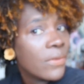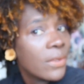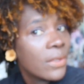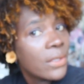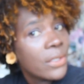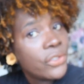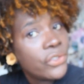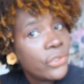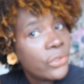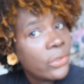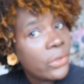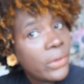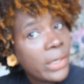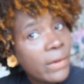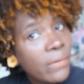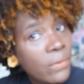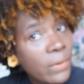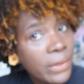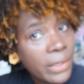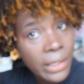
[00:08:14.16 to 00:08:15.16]
Because you
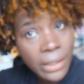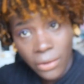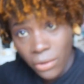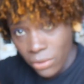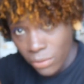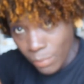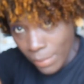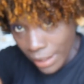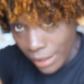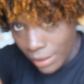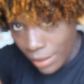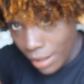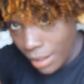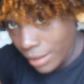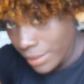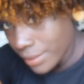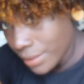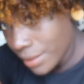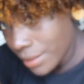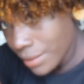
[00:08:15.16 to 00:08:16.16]
know, all of my
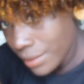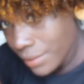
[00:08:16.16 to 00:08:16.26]
locks